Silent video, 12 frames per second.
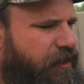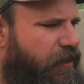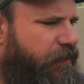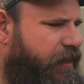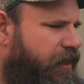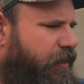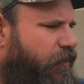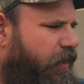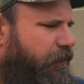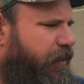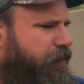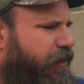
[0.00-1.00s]
over here
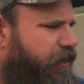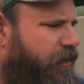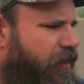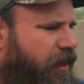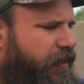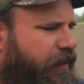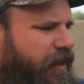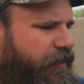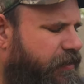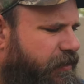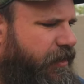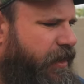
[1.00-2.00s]
where I've been putting a lot of the
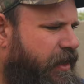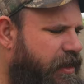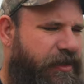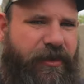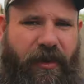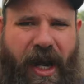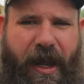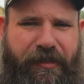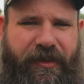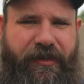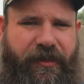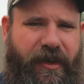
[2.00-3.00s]
other
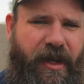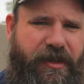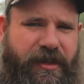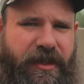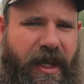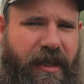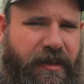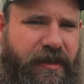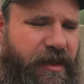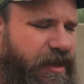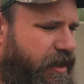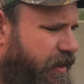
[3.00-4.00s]
scraps and such that
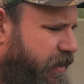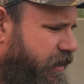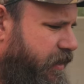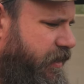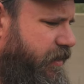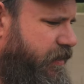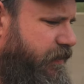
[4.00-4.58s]
uh,